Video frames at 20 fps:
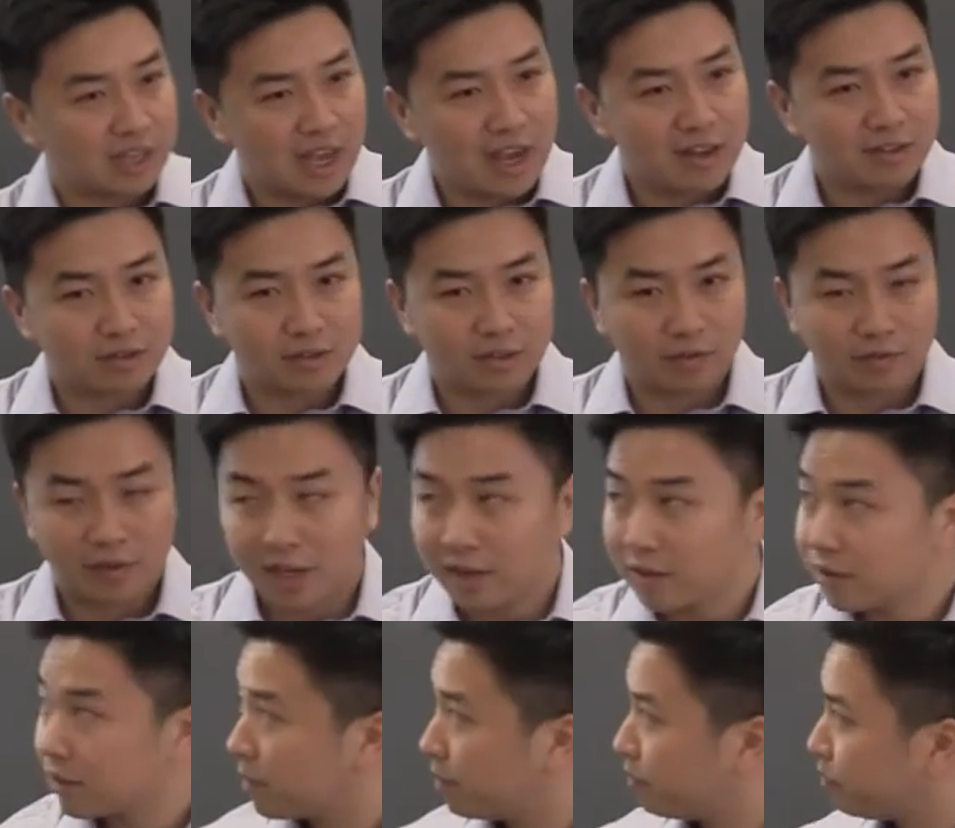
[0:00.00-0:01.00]
cases of
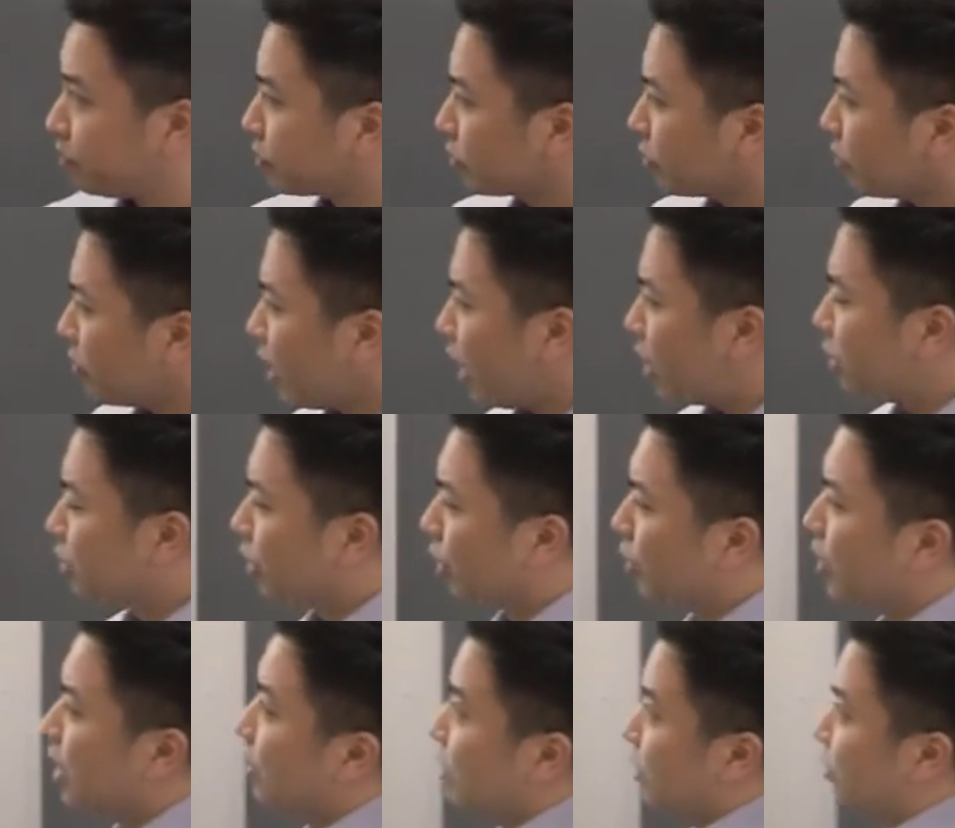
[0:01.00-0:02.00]
this.
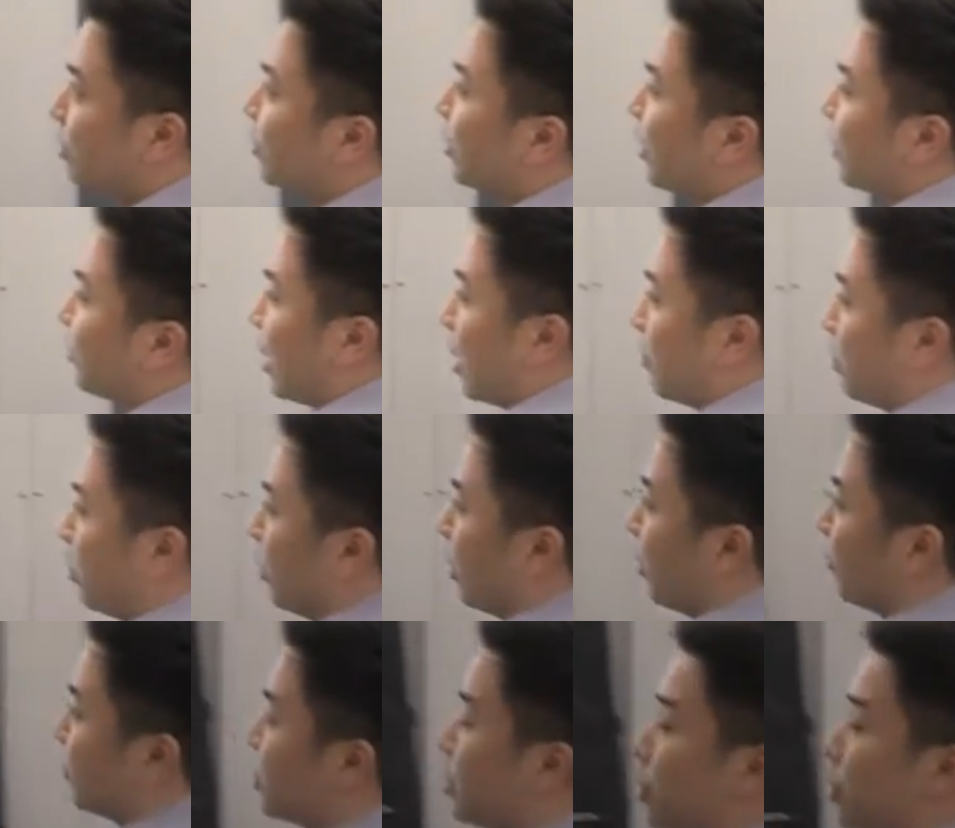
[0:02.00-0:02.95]
So this is an example of